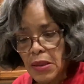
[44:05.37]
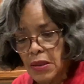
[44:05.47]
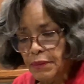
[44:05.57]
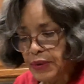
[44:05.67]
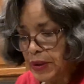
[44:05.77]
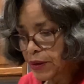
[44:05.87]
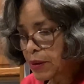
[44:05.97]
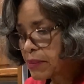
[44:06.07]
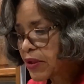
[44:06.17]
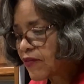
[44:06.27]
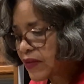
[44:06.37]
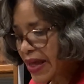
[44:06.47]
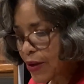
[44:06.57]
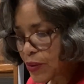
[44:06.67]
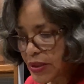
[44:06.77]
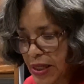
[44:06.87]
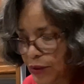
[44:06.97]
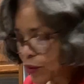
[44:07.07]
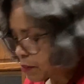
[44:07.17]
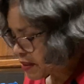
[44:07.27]
Put a little bit of flour down
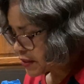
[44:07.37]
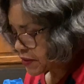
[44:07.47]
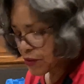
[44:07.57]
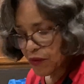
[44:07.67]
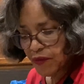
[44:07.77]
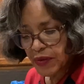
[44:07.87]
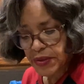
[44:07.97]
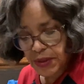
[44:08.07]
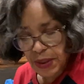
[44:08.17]
on my surface.